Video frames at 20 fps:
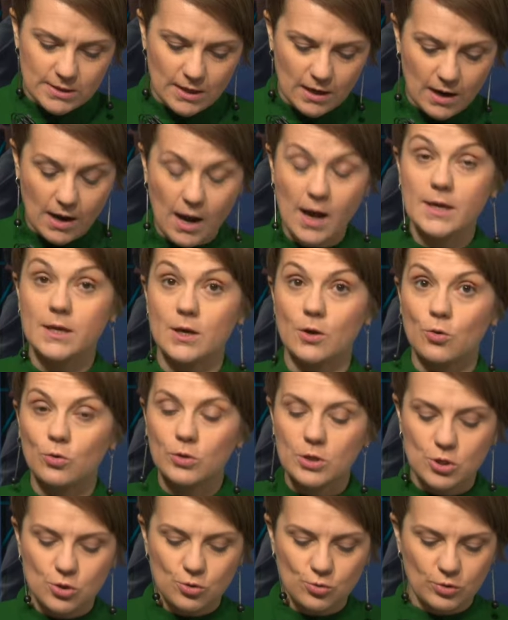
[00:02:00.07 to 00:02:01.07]
I'd like to
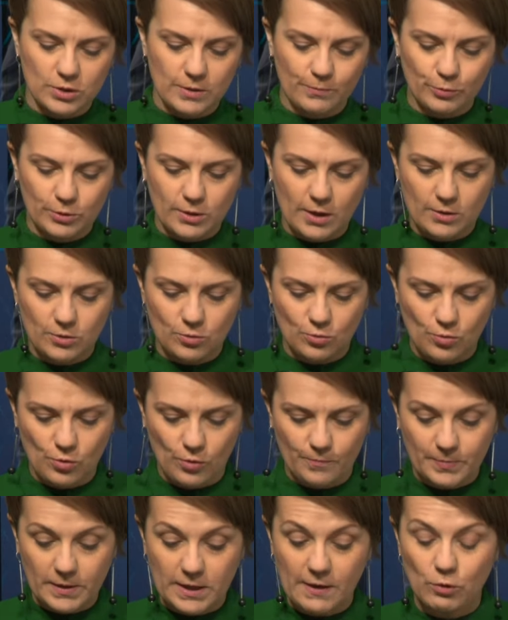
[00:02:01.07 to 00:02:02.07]
give the floor to
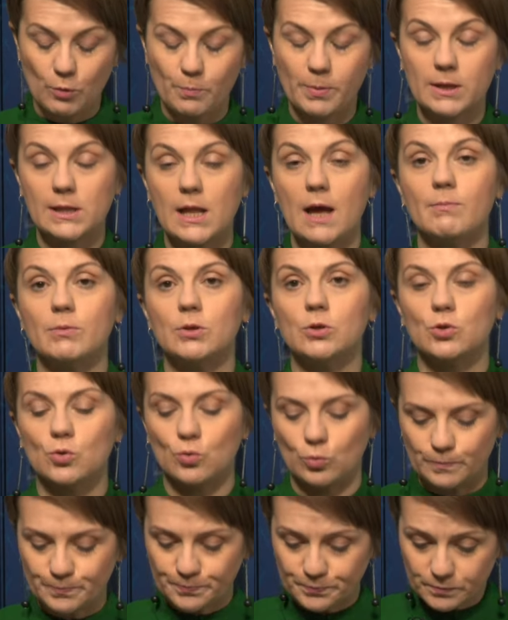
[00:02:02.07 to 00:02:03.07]
Rebecca
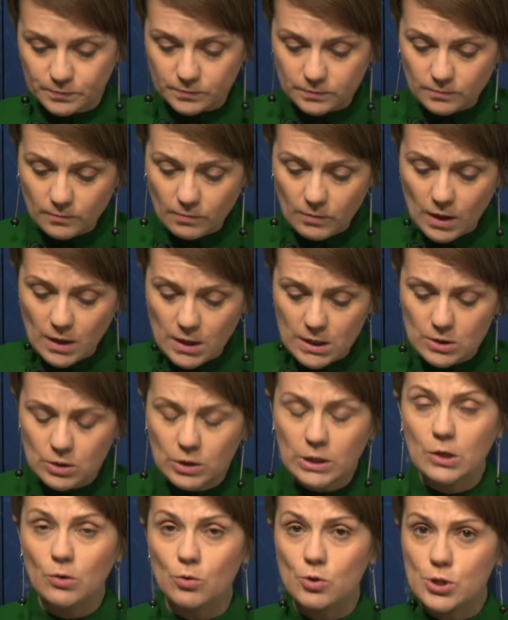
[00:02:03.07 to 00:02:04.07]
Harms, the
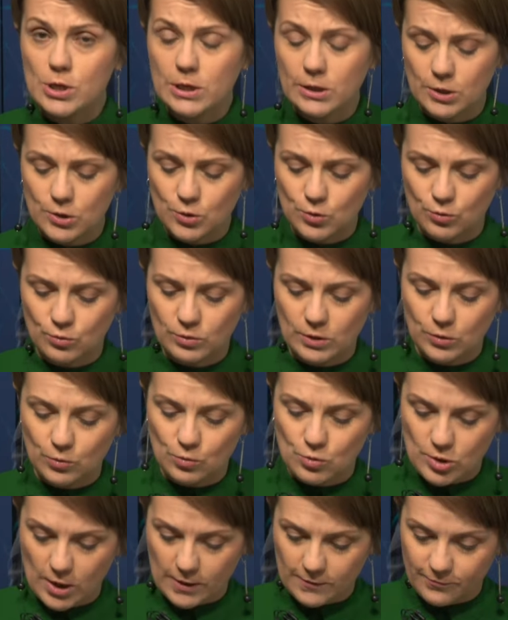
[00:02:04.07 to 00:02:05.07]
ex-MP
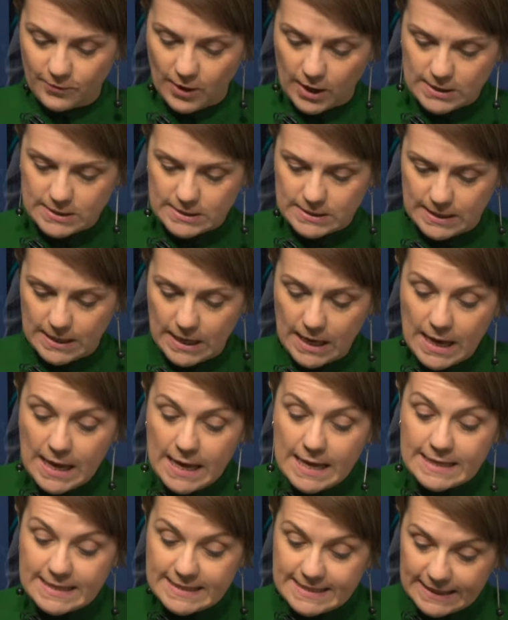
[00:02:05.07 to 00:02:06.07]
of the European
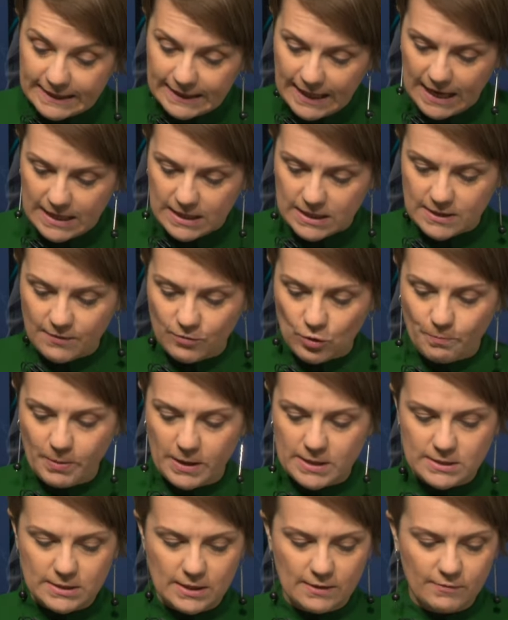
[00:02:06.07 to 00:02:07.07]
Parliament and the head
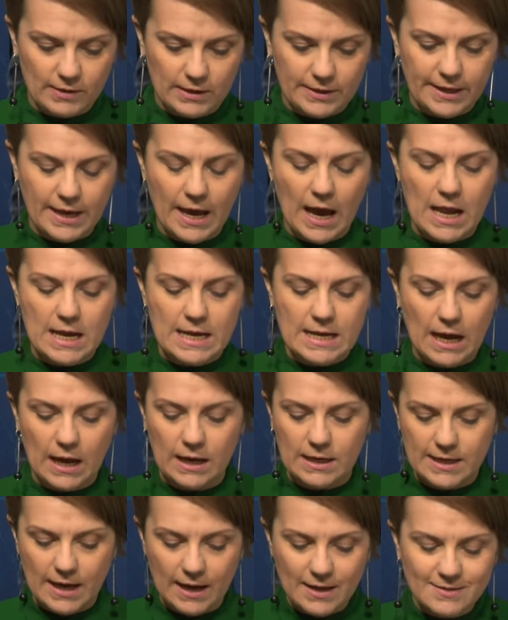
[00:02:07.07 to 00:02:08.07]
of the
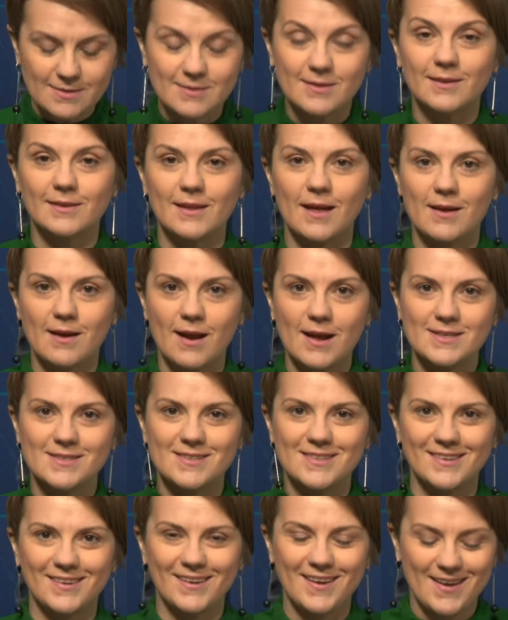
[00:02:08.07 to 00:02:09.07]
Green European
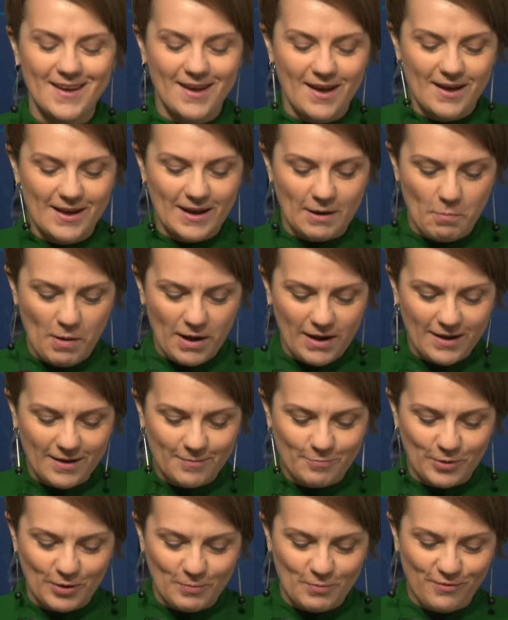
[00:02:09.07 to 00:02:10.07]
Free
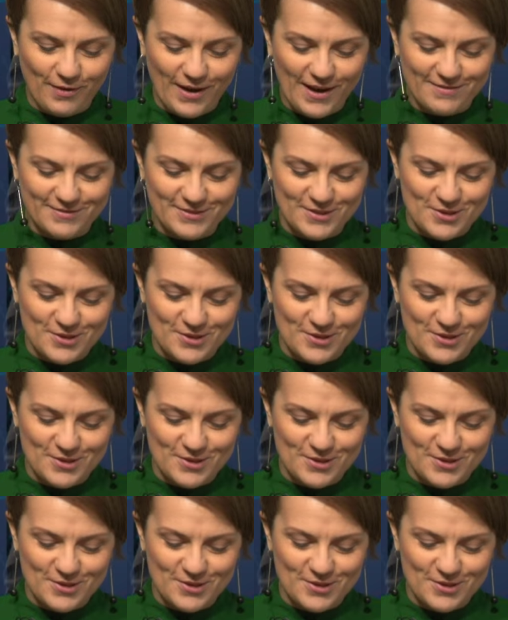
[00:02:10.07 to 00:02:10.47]
Alliance.